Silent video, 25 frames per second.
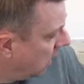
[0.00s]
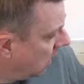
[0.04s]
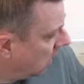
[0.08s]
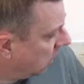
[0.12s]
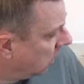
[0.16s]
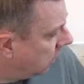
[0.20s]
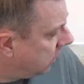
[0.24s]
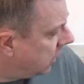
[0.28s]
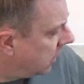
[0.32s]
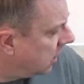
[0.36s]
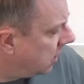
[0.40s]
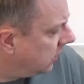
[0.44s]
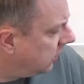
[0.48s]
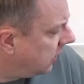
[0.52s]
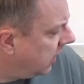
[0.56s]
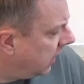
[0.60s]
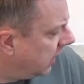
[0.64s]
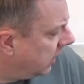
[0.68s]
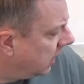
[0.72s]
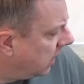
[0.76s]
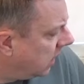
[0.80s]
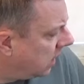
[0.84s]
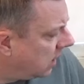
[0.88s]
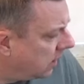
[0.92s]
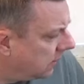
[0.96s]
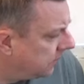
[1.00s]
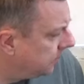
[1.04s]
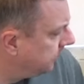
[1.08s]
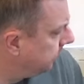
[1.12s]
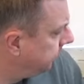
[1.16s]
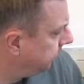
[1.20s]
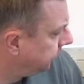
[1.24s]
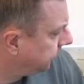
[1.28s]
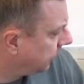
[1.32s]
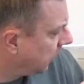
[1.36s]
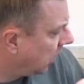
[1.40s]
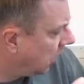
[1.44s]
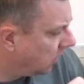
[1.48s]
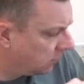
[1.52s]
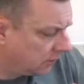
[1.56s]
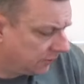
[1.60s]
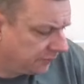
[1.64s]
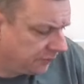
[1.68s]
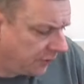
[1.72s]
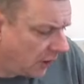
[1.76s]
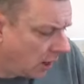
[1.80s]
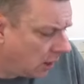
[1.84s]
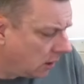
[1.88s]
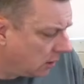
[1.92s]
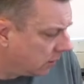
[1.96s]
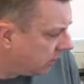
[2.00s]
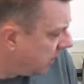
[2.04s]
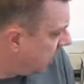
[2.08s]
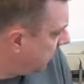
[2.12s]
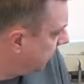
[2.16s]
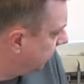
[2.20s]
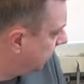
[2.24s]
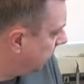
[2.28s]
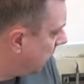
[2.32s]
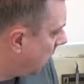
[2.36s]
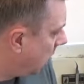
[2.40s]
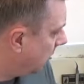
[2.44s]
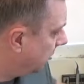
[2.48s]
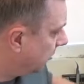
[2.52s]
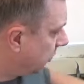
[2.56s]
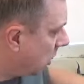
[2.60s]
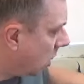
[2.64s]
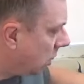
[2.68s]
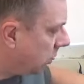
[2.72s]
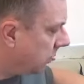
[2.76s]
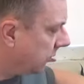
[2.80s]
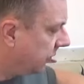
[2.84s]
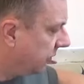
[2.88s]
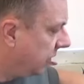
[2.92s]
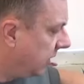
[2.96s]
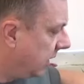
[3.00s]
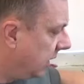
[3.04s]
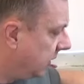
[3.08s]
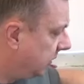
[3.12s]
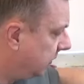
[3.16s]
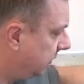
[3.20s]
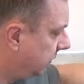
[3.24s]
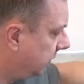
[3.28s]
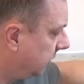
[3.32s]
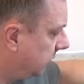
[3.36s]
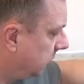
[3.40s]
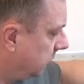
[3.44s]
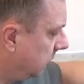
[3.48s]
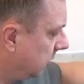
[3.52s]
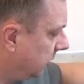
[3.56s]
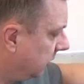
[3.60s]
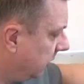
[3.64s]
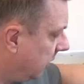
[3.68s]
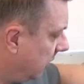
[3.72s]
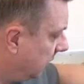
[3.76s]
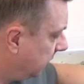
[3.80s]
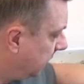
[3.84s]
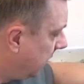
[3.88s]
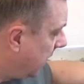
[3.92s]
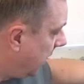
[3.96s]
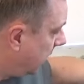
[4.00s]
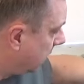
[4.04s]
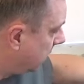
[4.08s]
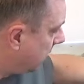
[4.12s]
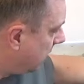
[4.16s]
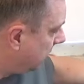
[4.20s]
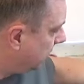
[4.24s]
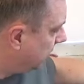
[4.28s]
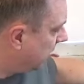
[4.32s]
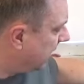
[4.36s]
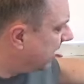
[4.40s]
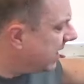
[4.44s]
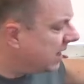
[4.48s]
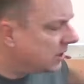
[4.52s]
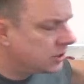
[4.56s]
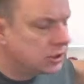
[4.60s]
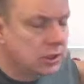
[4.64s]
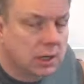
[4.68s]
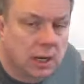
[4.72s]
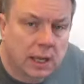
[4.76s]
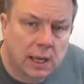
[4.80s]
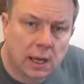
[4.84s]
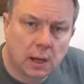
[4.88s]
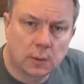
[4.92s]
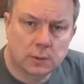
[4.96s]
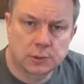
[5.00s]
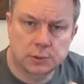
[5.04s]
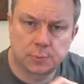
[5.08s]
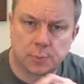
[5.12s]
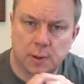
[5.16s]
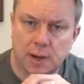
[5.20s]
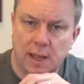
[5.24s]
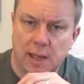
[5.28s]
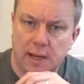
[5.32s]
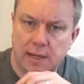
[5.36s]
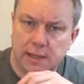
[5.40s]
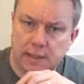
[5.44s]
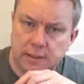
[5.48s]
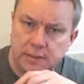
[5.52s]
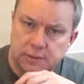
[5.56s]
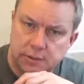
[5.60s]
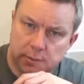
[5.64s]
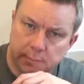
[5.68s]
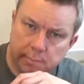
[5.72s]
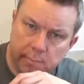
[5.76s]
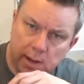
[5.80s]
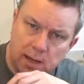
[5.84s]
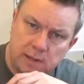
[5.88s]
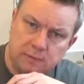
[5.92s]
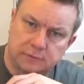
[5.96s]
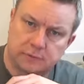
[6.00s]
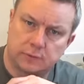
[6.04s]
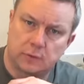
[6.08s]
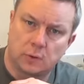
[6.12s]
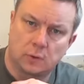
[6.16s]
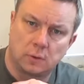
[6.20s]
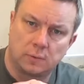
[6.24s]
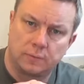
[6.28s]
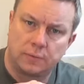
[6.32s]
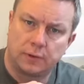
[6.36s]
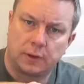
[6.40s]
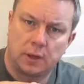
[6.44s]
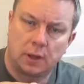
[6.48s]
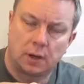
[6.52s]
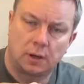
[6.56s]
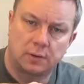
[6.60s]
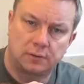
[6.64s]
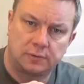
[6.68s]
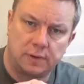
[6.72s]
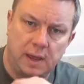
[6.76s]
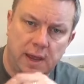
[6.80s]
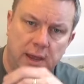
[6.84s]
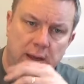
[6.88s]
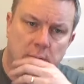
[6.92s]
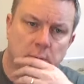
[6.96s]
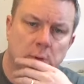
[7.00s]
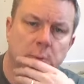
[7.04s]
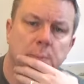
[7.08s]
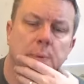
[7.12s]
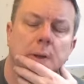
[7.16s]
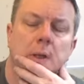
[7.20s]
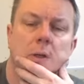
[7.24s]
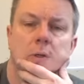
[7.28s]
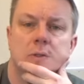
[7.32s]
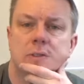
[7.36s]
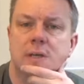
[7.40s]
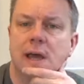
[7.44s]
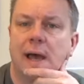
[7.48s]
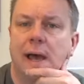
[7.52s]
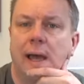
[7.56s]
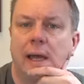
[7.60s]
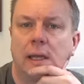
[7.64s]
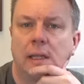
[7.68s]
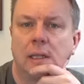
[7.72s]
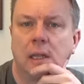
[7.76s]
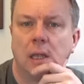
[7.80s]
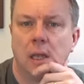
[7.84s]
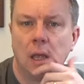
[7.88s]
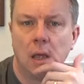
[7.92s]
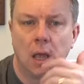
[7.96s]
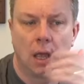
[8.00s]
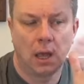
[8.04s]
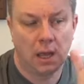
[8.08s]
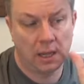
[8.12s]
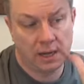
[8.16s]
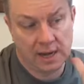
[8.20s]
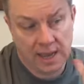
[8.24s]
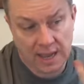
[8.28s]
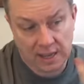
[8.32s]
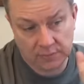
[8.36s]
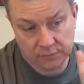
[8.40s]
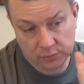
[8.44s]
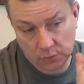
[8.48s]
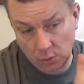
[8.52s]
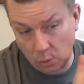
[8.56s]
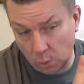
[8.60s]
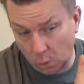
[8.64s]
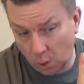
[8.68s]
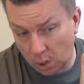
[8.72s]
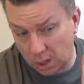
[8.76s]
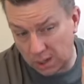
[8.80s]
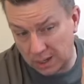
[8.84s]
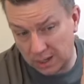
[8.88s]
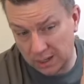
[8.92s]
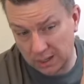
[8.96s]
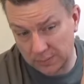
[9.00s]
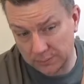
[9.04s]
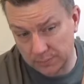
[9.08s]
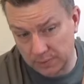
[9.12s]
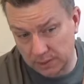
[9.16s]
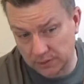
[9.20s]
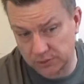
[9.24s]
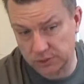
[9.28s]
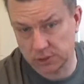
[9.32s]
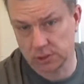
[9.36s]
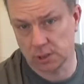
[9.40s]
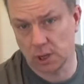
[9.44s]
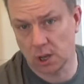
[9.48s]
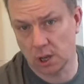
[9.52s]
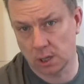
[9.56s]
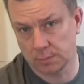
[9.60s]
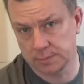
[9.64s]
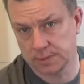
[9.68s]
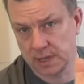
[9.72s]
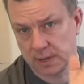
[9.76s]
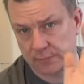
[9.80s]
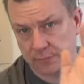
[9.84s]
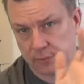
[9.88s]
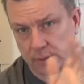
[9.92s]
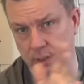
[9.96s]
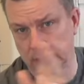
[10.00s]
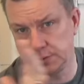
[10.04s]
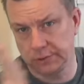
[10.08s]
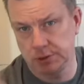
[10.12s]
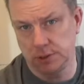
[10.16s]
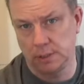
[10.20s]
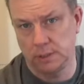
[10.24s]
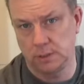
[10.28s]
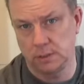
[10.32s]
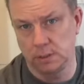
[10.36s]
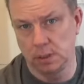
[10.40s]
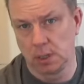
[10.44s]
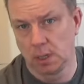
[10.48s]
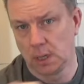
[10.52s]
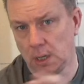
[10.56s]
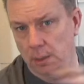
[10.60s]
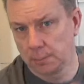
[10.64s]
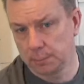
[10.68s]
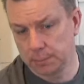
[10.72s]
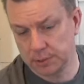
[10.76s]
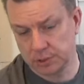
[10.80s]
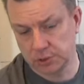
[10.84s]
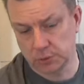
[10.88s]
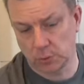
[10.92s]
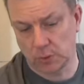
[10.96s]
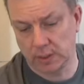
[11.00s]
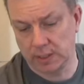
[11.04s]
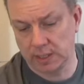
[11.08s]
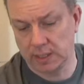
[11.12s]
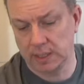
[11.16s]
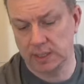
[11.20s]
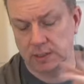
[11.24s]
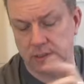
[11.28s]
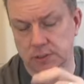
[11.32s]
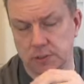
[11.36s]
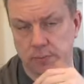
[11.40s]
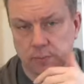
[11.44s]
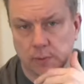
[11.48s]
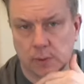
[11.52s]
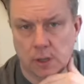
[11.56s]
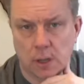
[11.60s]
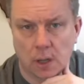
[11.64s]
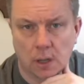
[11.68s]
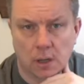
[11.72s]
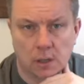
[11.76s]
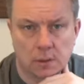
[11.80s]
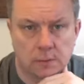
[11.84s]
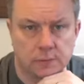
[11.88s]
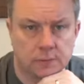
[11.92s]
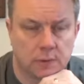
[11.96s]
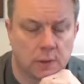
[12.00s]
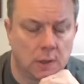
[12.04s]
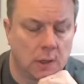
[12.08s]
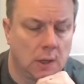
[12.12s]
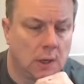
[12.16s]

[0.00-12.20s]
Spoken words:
Looking at the photographs that I've got of this aircraft, initially I was planning to mask all of the colours out with blue tack and have quite a sharp definition between each of the colours,